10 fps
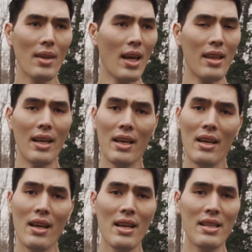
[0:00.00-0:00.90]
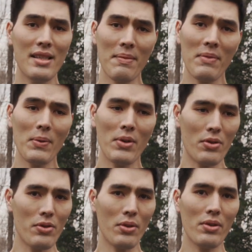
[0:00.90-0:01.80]
And then same thing with your
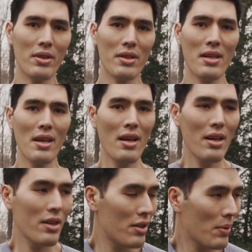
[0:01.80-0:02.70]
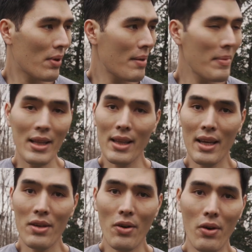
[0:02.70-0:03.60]
shoulders. You don't want to be
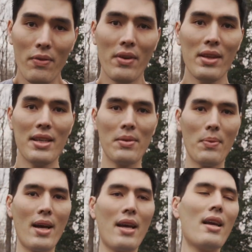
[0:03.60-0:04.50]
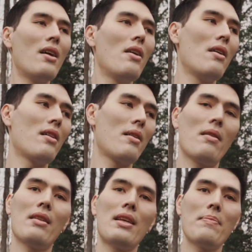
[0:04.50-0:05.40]
leaned over this way,
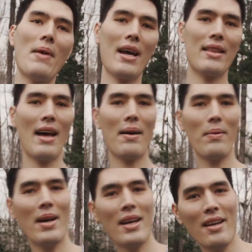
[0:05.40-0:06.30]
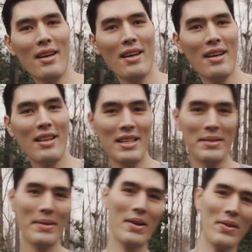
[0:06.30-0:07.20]
leaned back that way, this
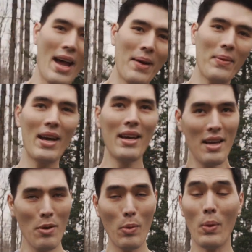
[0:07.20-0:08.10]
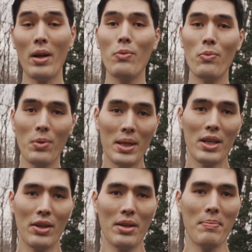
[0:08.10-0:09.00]
way or that way. We want really
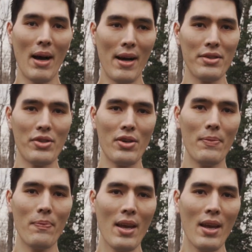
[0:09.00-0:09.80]
good posture.